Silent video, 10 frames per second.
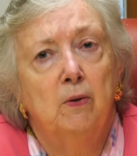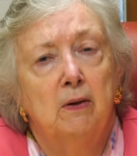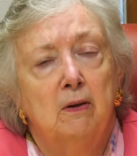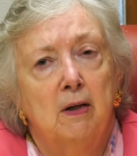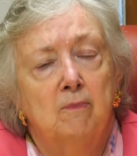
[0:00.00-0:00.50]

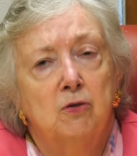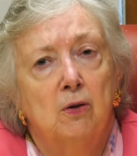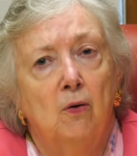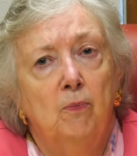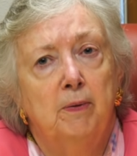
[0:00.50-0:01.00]
want them
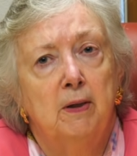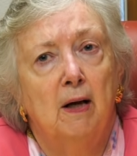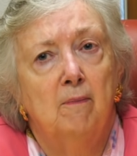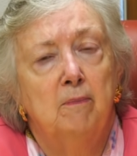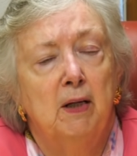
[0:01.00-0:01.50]
to open
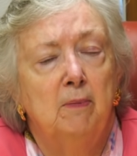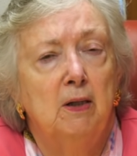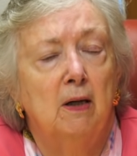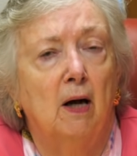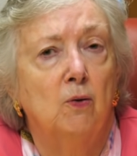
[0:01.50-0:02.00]
up
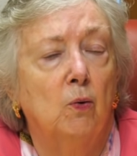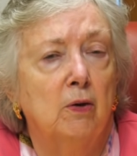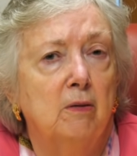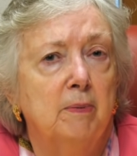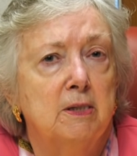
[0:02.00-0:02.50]
maybe a
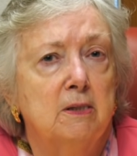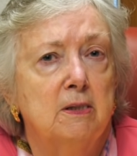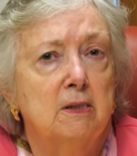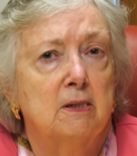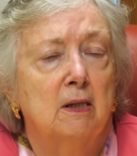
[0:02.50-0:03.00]
quarter
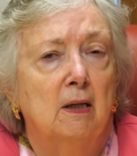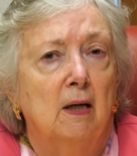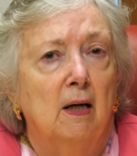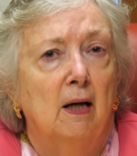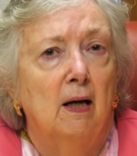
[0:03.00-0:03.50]
business
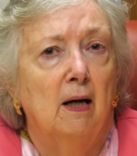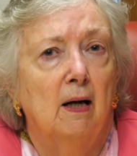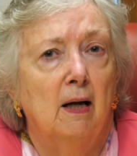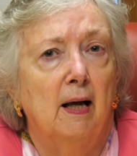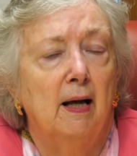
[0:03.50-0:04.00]

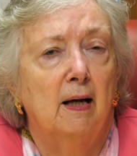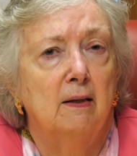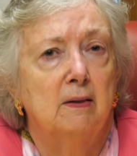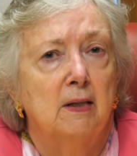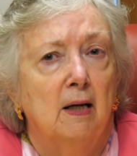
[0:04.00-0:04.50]

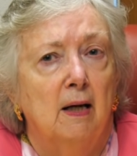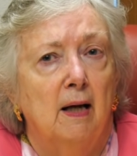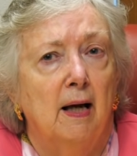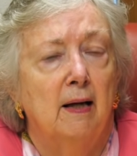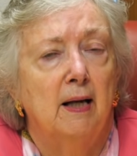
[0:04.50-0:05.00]
and
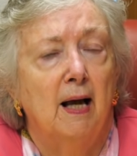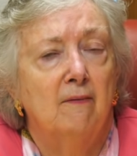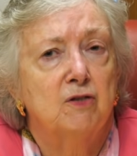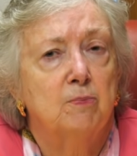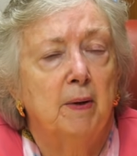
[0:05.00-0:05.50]

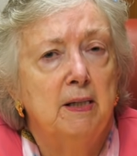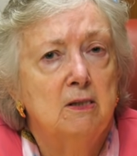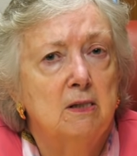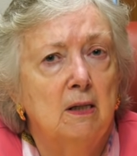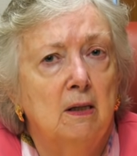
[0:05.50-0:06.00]
have
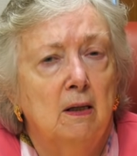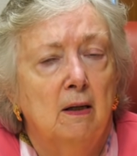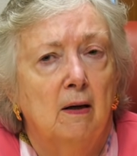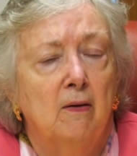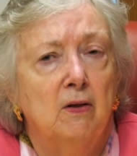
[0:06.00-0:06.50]

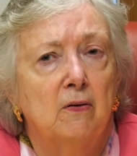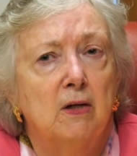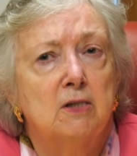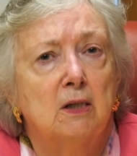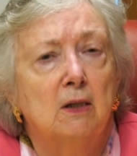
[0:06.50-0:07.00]
spacing?
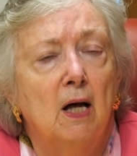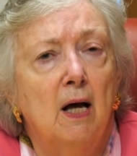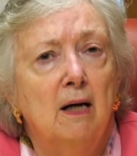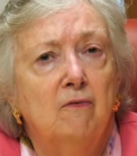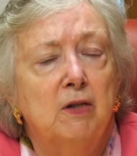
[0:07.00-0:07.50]
There's a
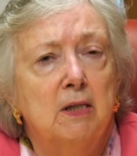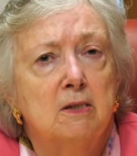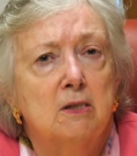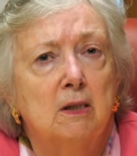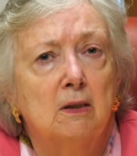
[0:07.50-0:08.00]
lot of
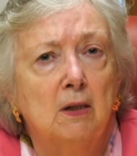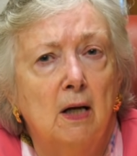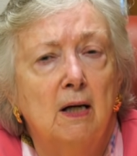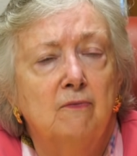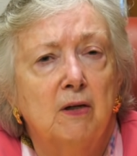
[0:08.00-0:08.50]
things that a
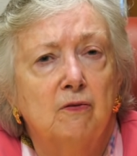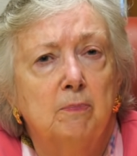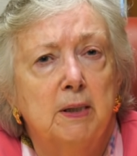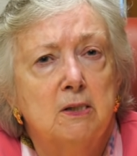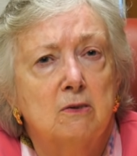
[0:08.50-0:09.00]
lot of
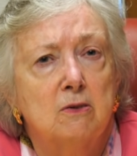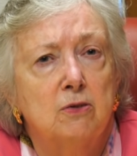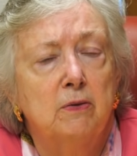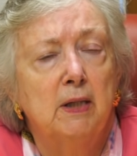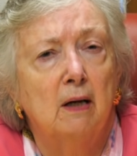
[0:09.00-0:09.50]
different places are
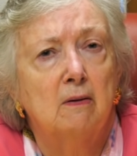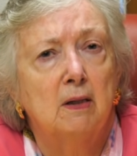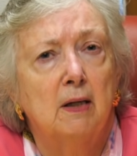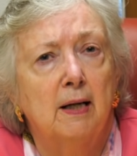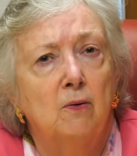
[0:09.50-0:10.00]
doing out
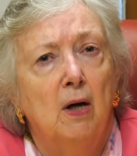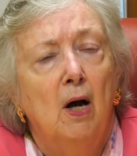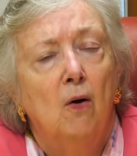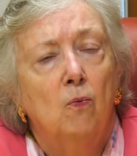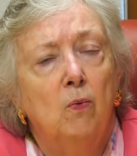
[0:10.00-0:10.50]
there, and
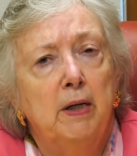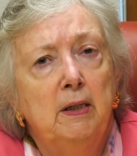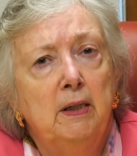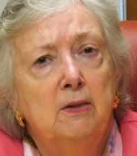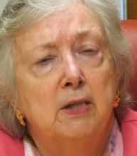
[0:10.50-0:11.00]
we
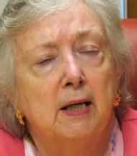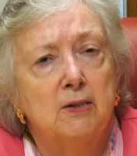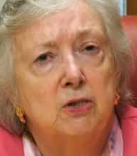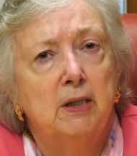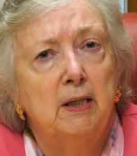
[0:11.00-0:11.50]
need to
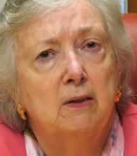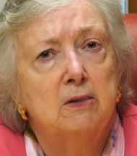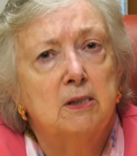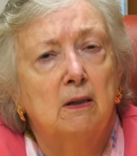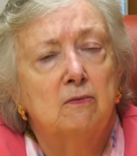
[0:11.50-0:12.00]
educate
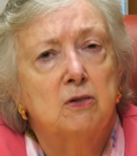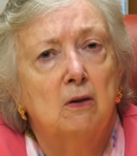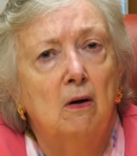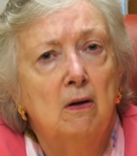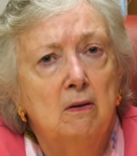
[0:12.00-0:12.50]
ourselves
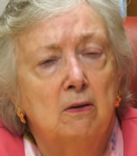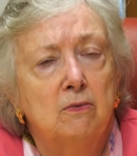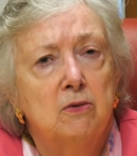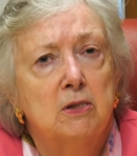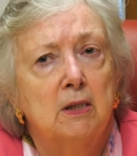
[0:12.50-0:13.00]
on
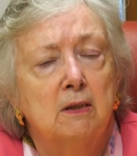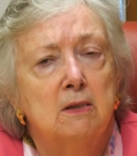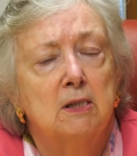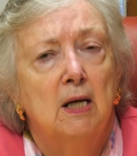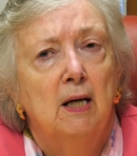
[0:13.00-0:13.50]
those
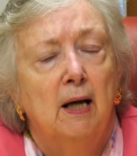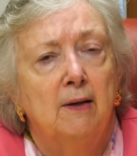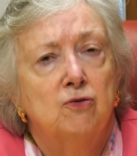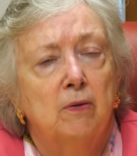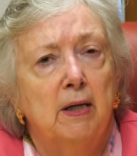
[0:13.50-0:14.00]
things
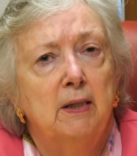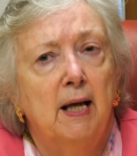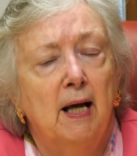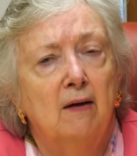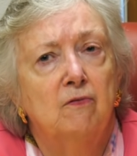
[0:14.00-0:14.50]
and try to
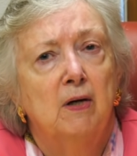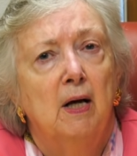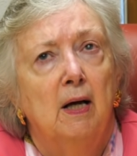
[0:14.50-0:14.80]
have